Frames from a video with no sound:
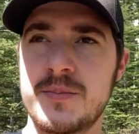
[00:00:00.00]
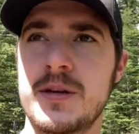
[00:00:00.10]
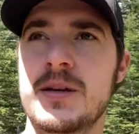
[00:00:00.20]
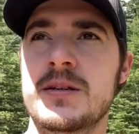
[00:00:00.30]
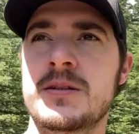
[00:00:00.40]

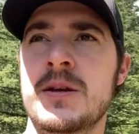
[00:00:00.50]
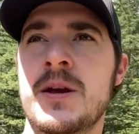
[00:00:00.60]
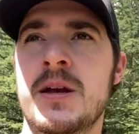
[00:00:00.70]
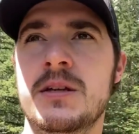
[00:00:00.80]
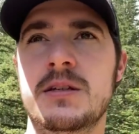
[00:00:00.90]
Because
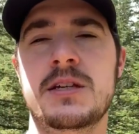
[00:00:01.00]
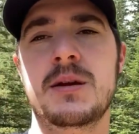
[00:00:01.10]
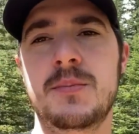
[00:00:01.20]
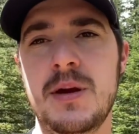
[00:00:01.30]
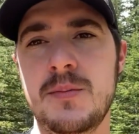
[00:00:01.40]
just
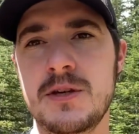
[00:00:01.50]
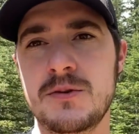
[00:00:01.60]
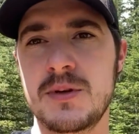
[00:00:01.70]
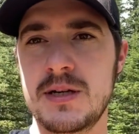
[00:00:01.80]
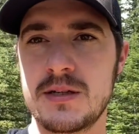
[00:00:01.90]
like babies,
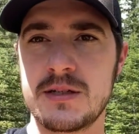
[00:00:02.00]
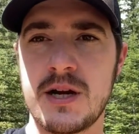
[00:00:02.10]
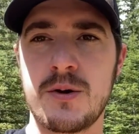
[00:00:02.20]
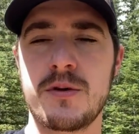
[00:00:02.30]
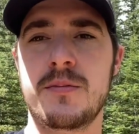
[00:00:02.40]
we need to
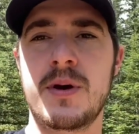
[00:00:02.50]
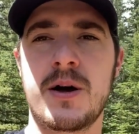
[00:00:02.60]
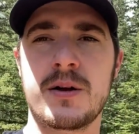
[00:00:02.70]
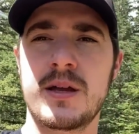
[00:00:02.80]
start with milk,